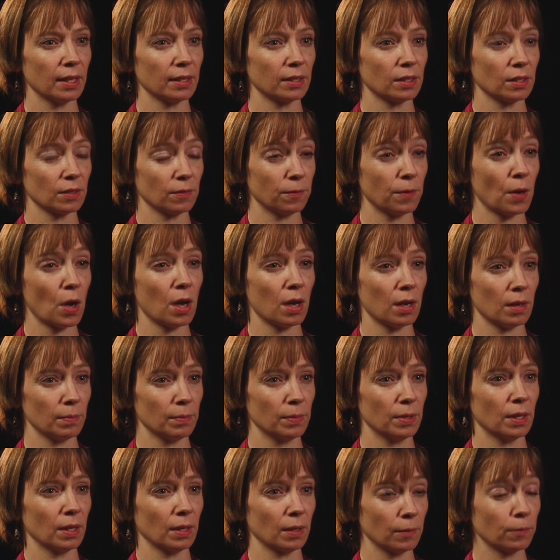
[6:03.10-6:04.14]
at the
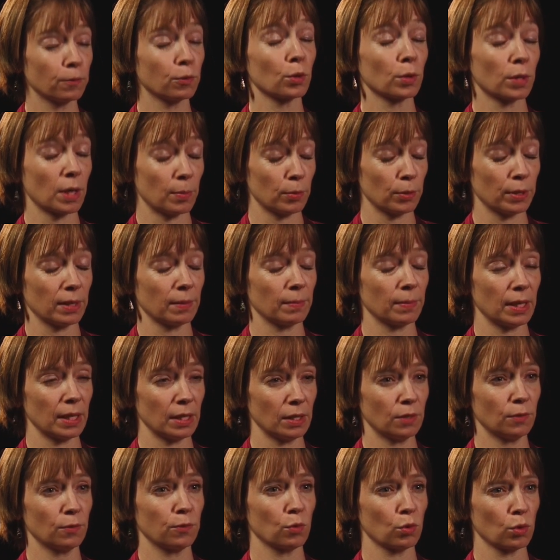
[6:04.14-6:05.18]
FOB uh, forward operating
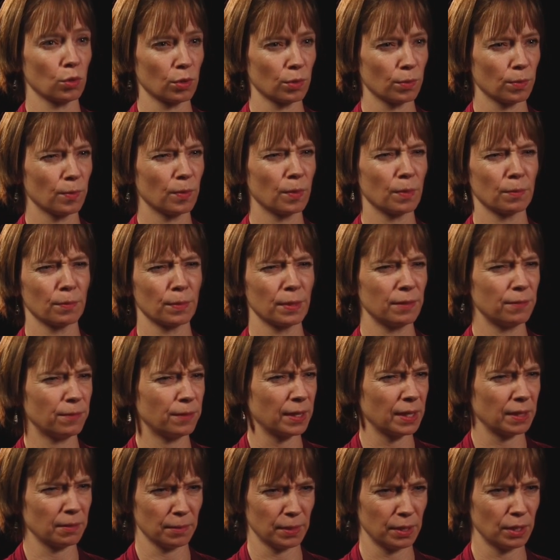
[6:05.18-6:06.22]
base for
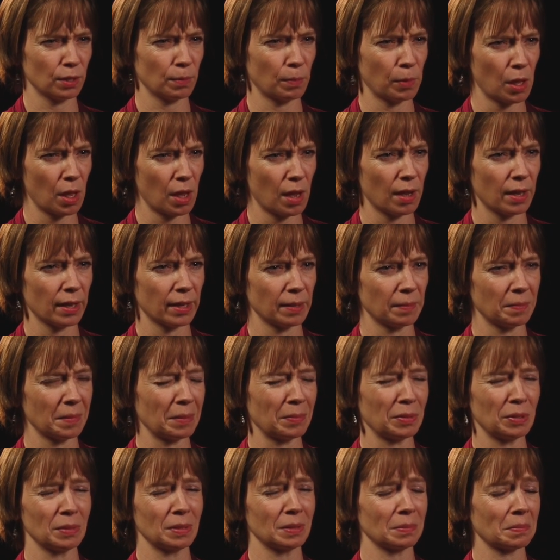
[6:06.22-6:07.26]
refit, resupply,
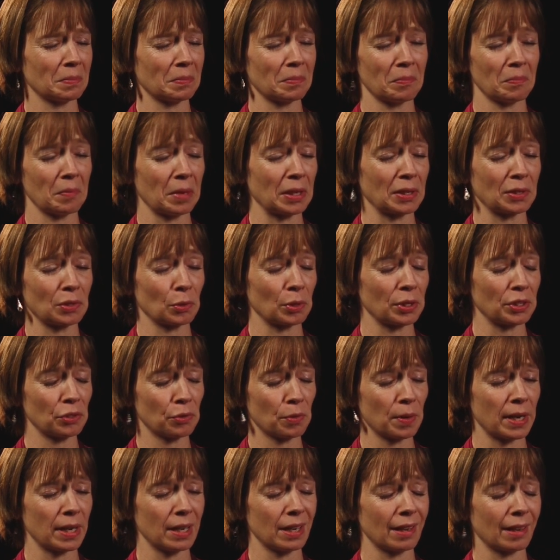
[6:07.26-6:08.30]
maybe some mandatory
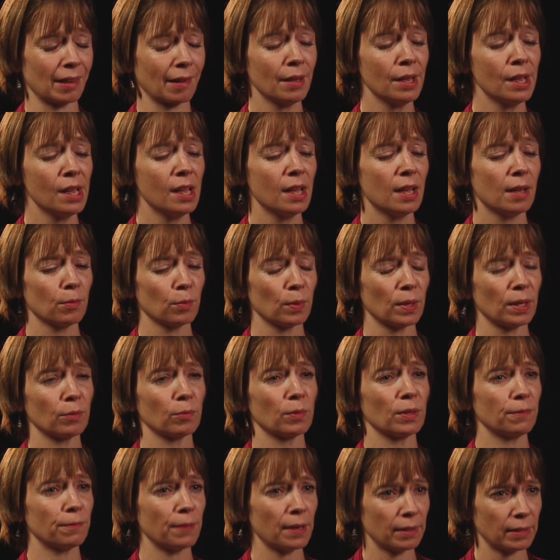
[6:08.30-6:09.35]
training. When
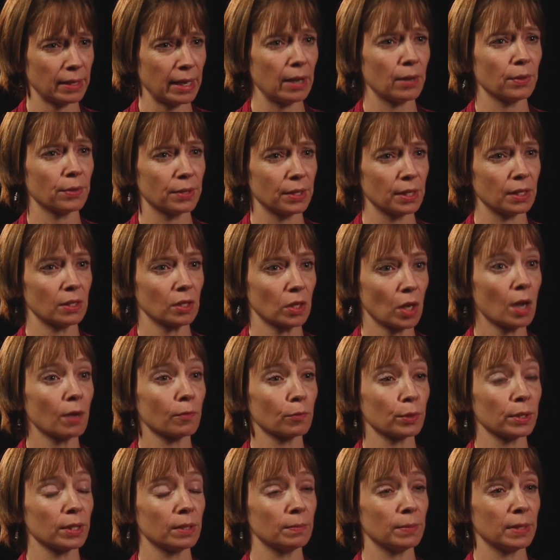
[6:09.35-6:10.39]
we found out that the
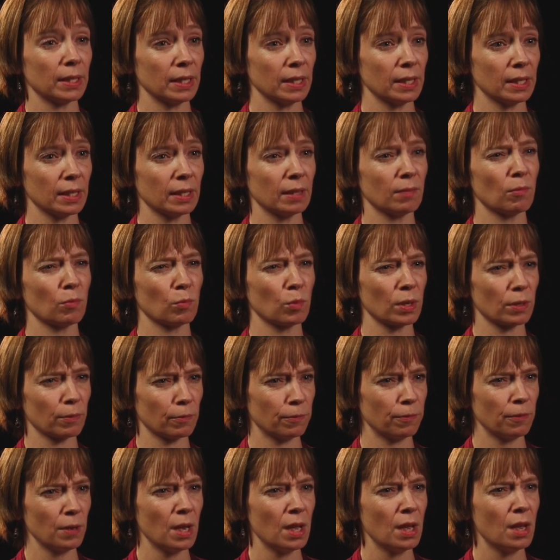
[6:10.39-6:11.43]
convoy had been hit, one
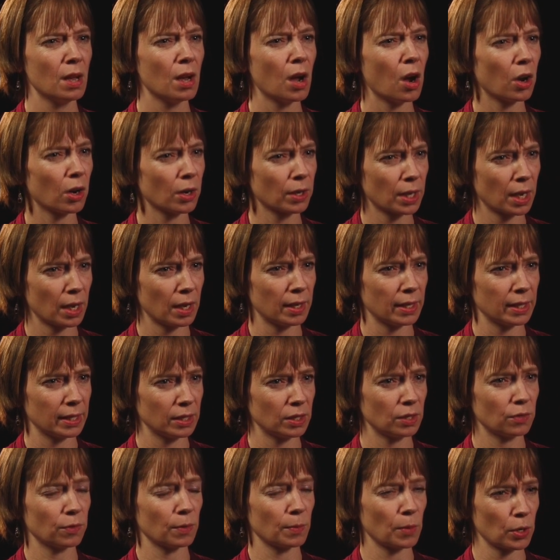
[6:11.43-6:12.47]
of our
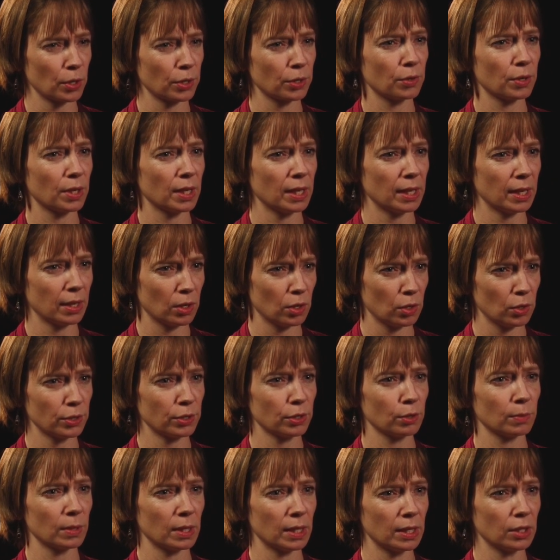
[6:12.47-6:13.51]
guys from our unit had
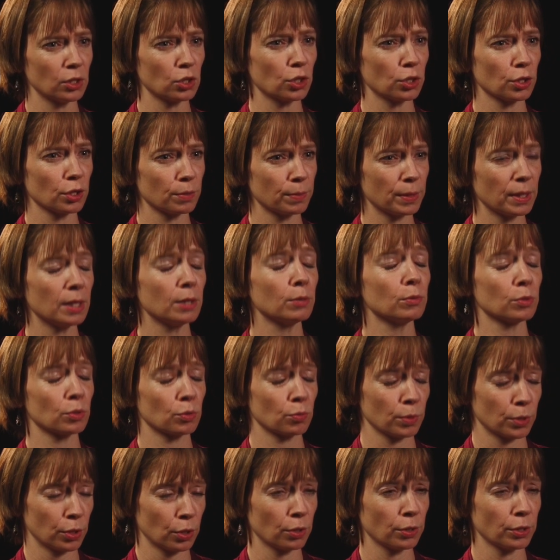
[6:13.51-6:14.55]
also been injured, but he
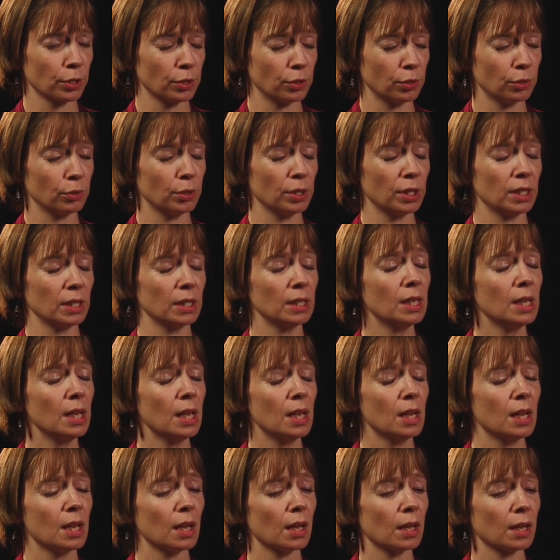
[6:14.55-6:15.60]
was returned to duty.
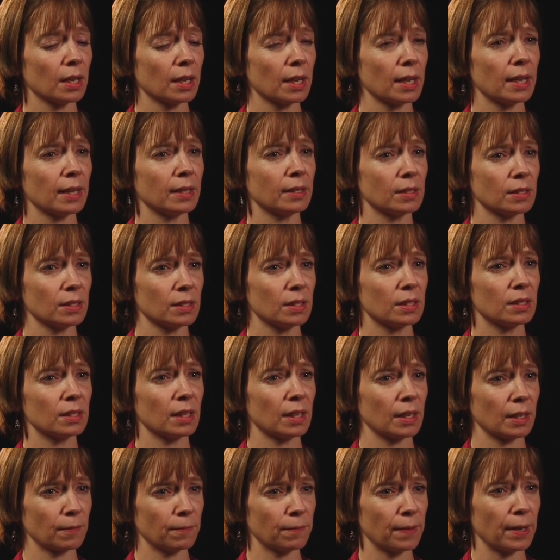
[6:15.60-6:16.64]
Uh, and
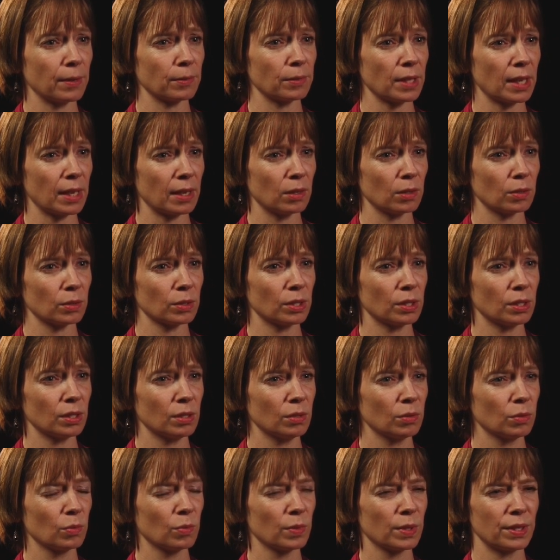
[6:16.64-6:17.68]
and I found out
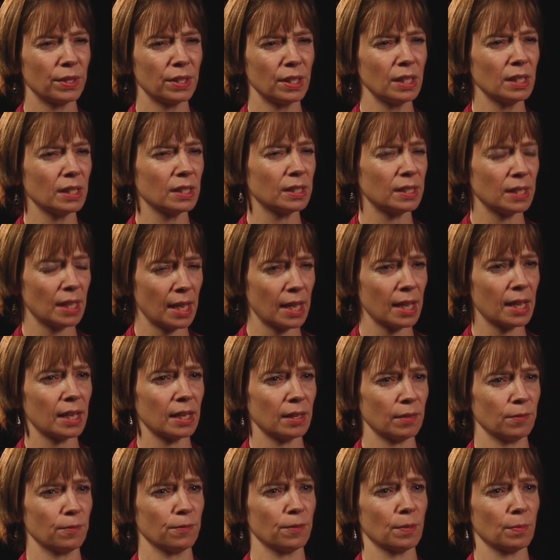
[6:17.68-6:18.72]
within a
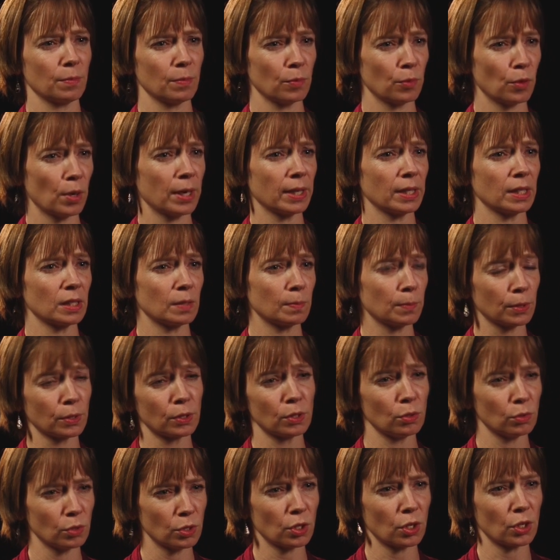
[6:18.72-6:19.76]
day from Brian's
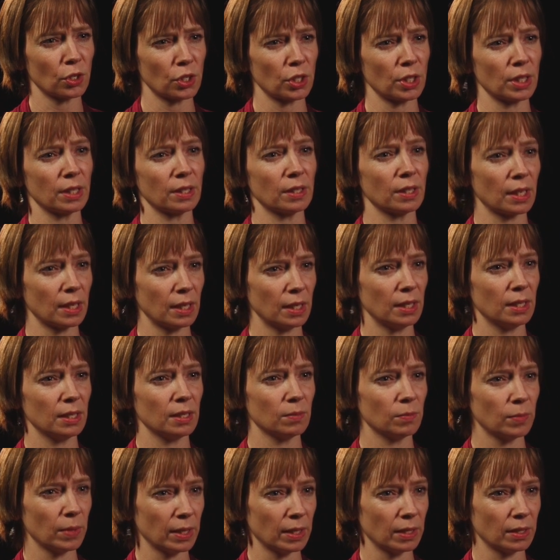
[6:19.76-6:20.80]
platoon sergeant that he
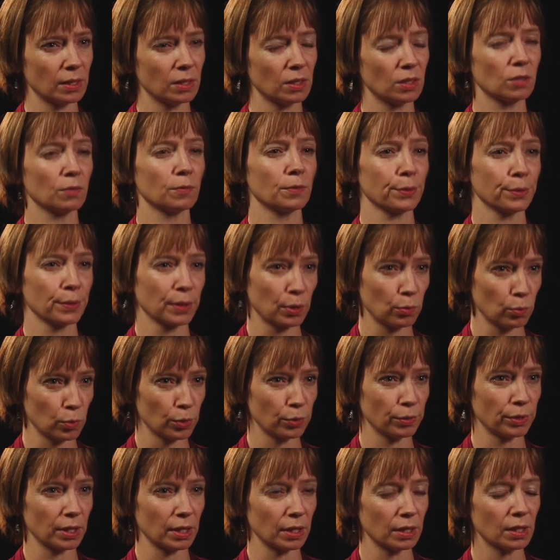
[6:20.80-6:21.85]
had been severely
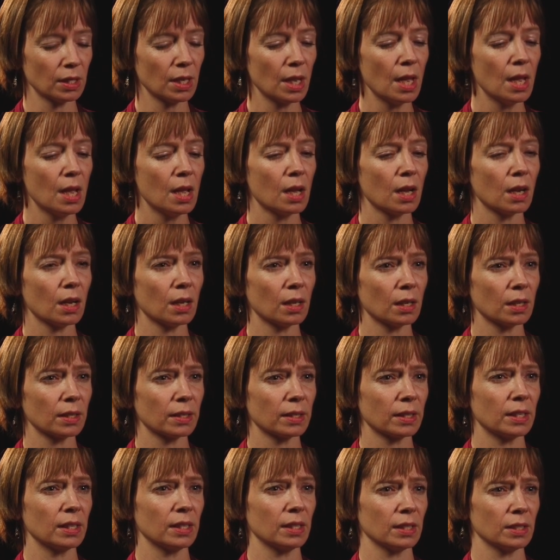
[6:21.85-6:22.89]
wounded. Uh,
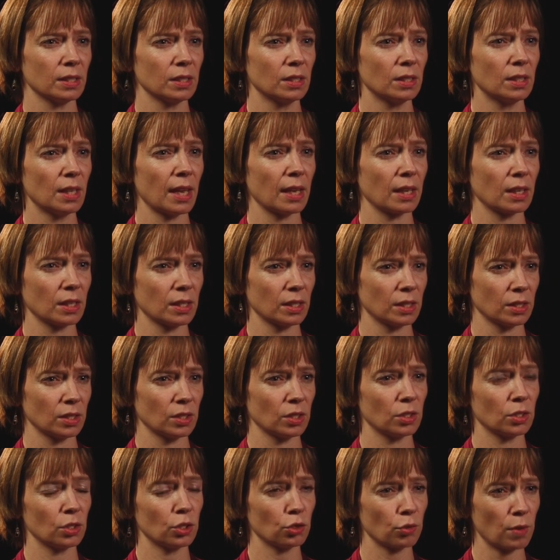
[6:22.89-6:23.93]
he had
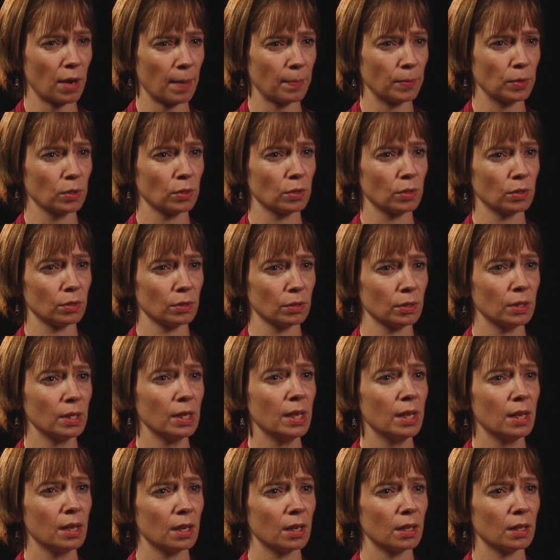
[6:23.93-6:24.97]
taken shrapnel.
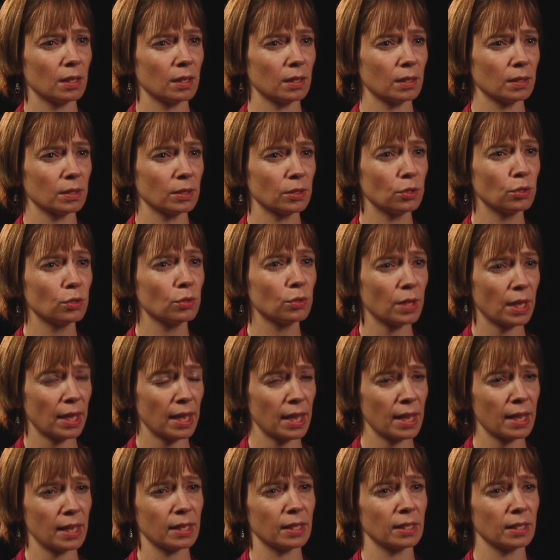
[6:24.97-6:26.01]
Uh, to the
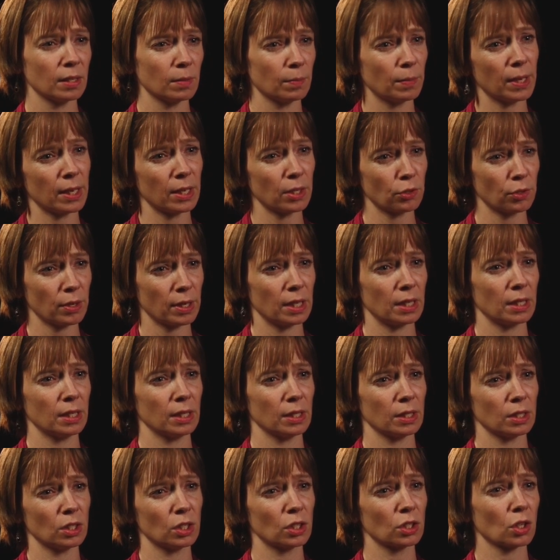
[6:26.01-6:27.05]
head. It had penetrated
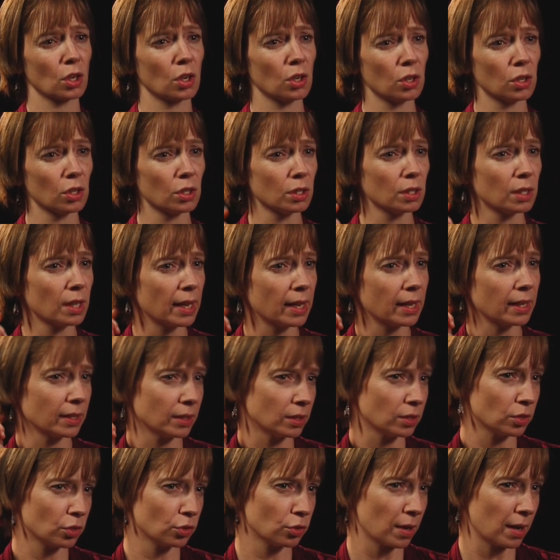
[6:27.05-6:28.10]
his skull
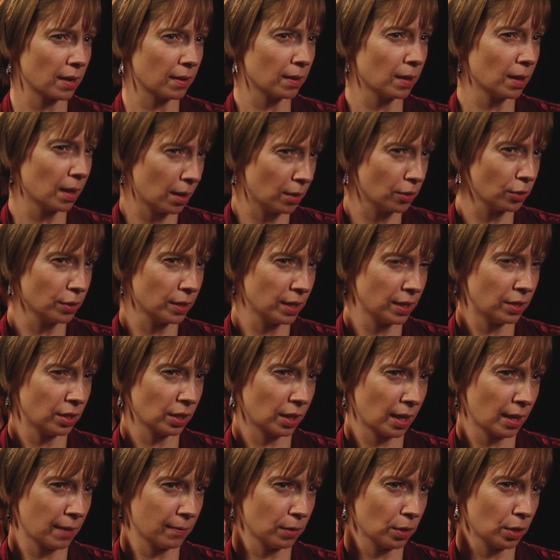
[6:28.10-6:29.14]
and underneath the
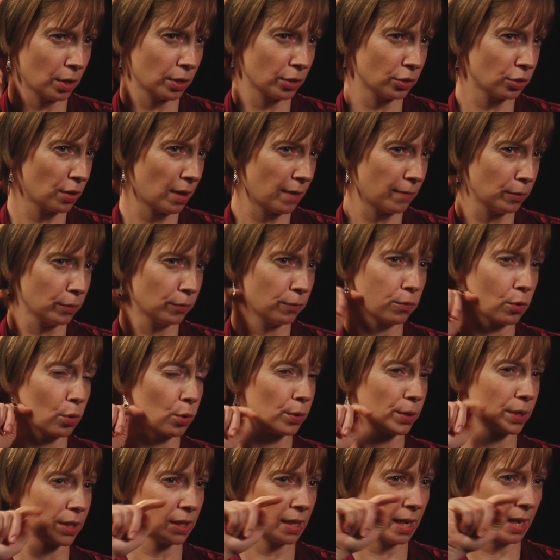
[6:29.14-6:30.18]
Kevlar and traveled
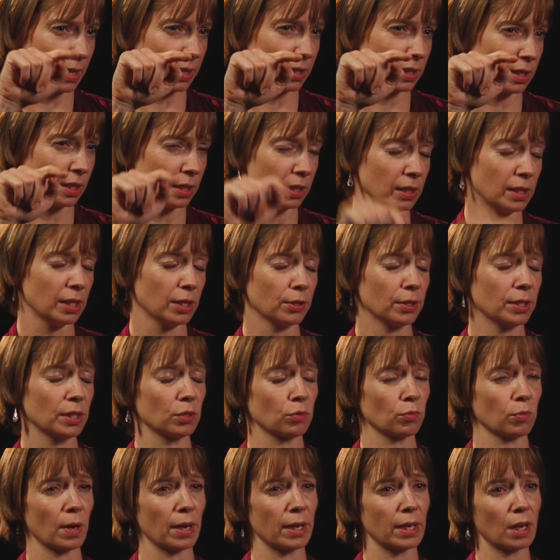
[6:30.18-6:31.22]
forward and exited near
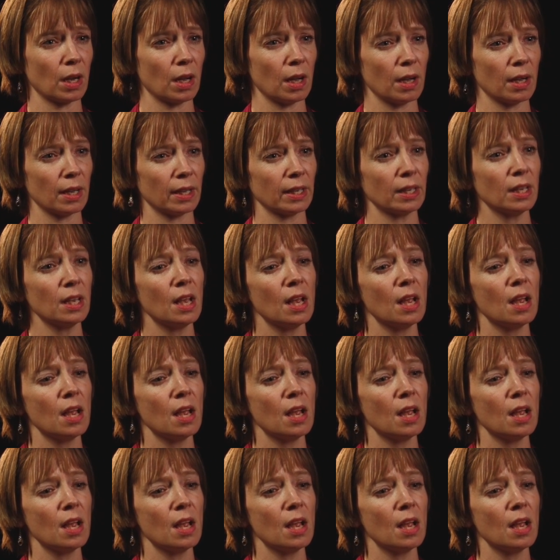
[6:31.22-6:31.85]
his right eye.